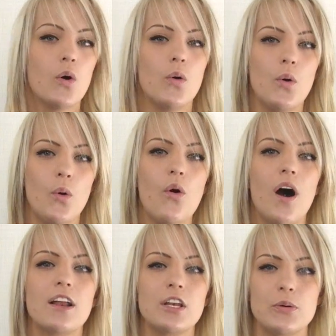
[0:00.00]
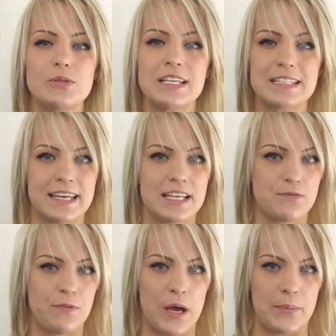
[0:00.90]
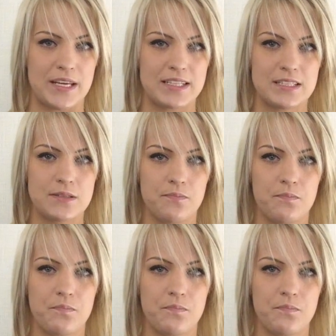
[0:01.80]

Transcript: or are losing skin's firmness.